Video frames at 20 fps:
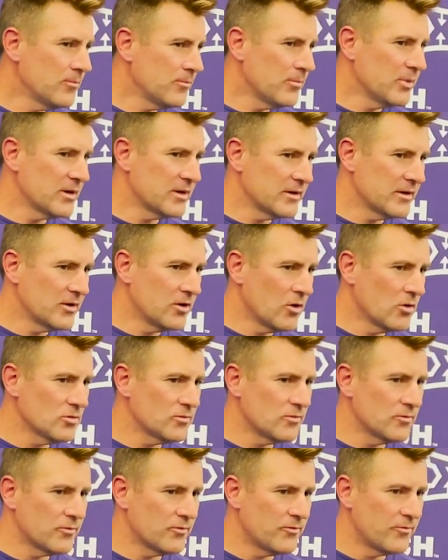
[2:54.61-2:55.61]
but you
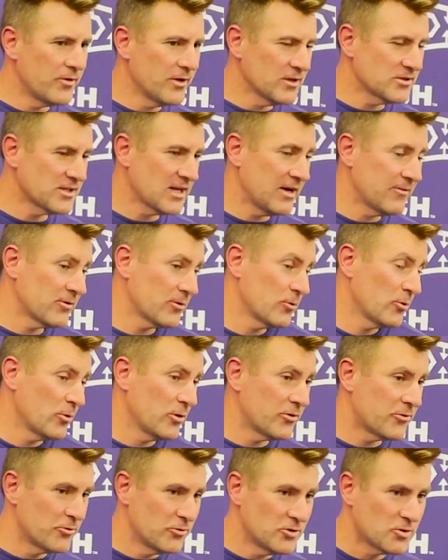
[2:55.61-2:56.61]
know, philosophically, we
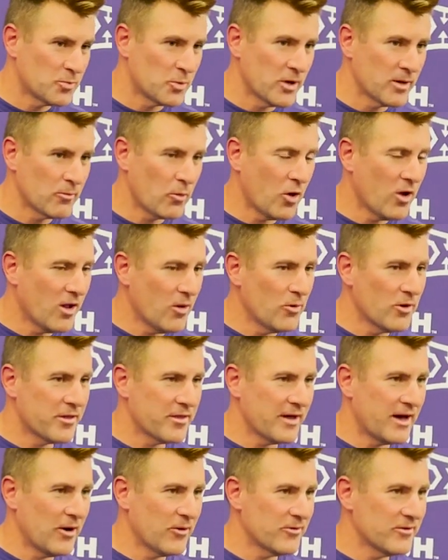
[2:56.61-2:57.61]
went through spring ball
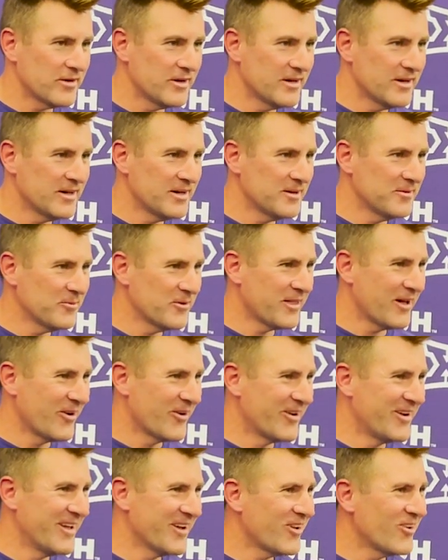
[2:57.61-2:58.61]
without uh,
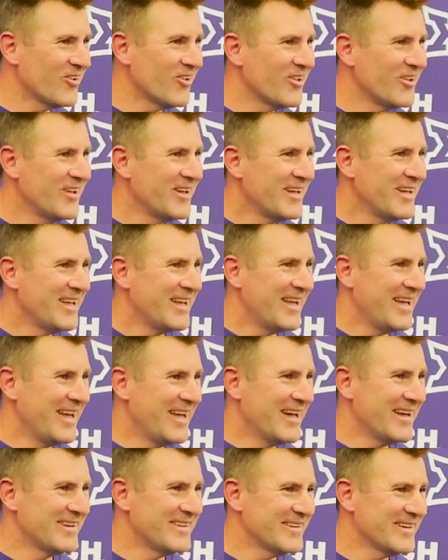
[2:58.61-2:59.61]
without a nickel
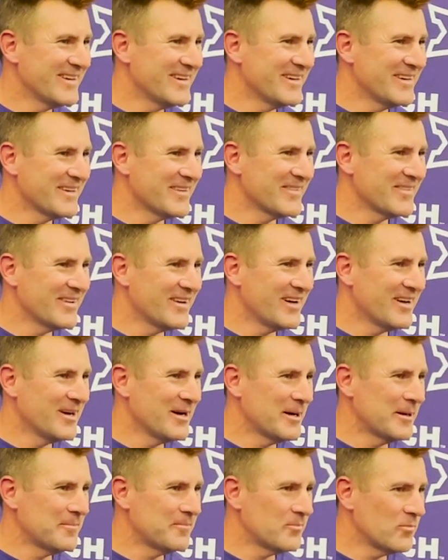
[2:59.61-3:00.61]
and uh,
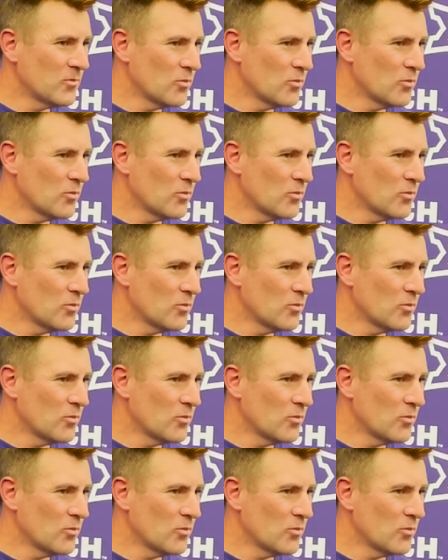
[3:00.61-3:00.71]
uh,